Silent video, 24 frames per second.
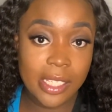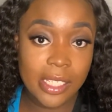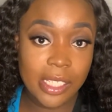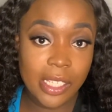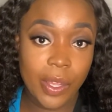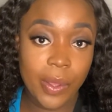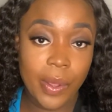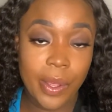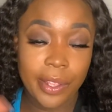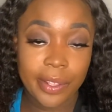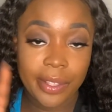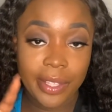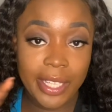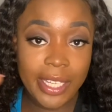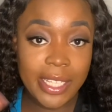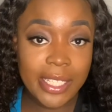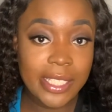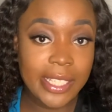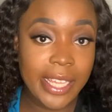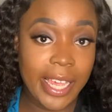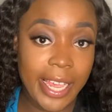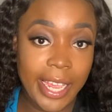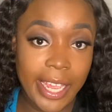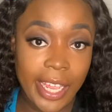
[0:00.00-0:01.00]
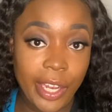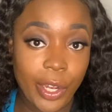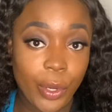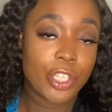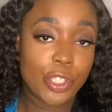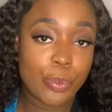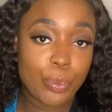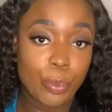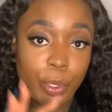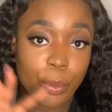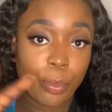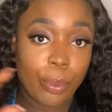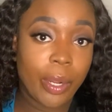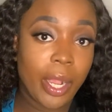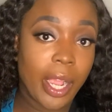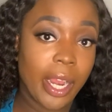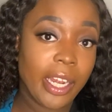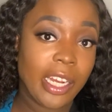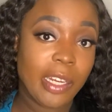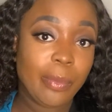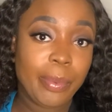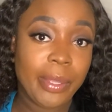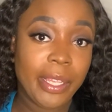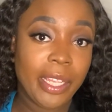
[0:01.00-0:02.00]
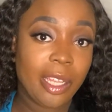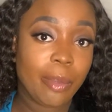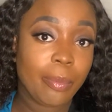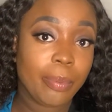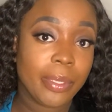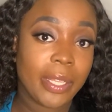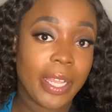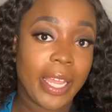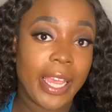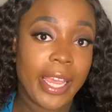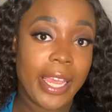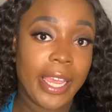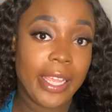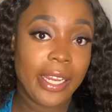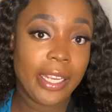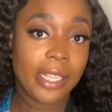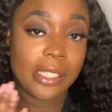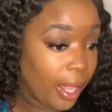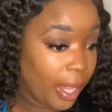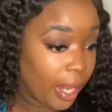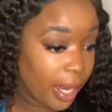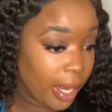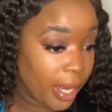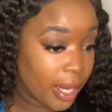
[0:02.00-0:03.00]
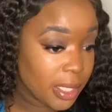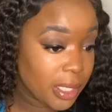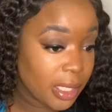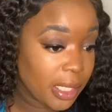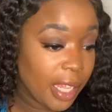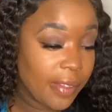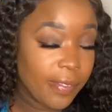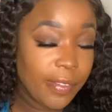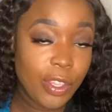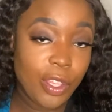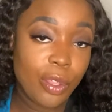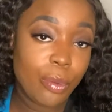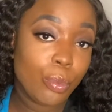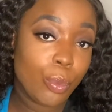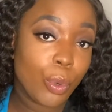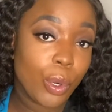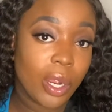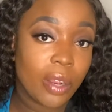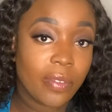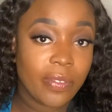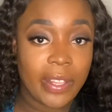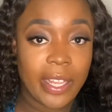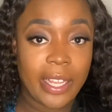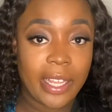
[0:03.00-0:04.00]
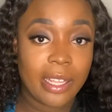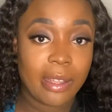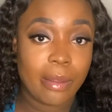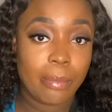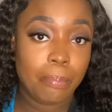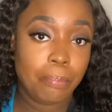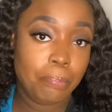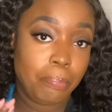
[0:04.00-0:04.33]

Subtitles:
So on this side, there's more product being applied and it's giving you more of like a